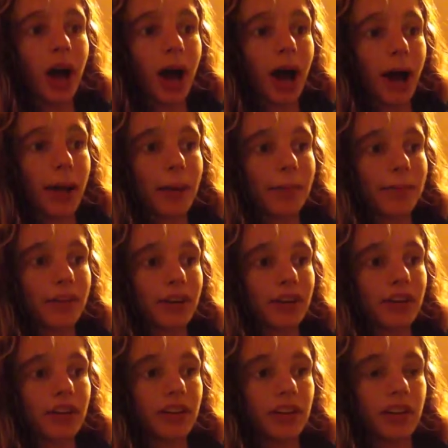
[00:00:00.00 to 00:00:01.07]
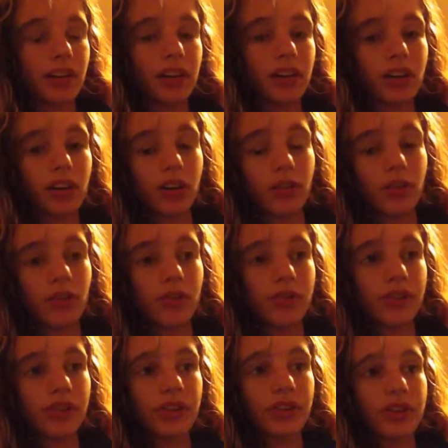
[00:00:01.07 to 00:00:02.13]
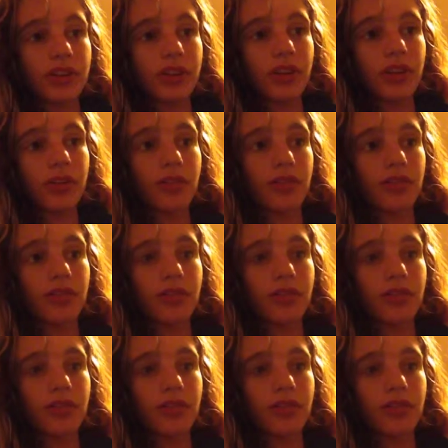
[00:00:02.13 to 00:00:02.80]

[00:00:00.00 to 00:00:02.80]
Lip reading: I'm one of the co-owners of